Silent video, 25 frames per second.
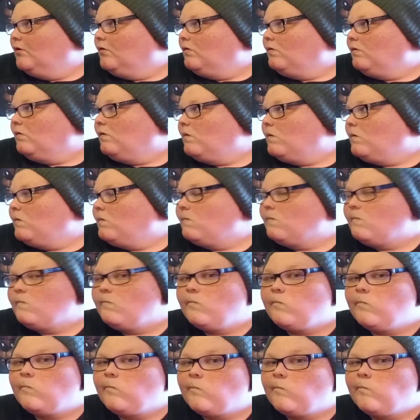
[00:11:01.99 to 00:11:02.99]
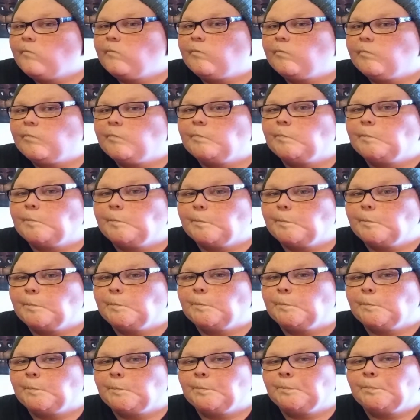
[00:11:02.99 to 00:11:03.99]

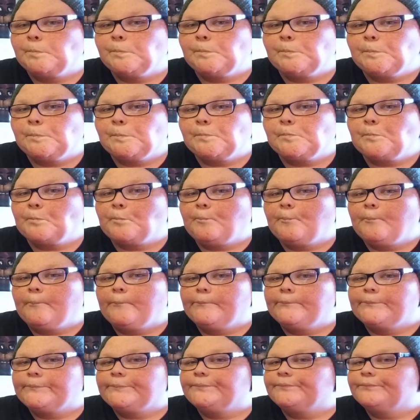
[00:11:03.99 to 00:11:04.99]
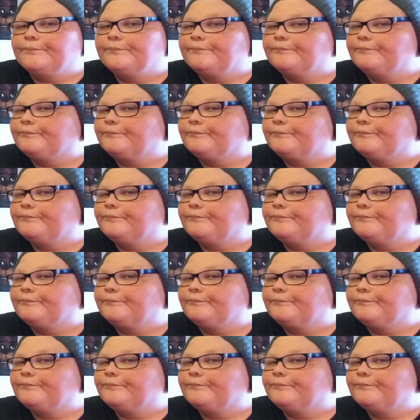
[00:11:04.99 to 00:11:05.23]
(not speaking)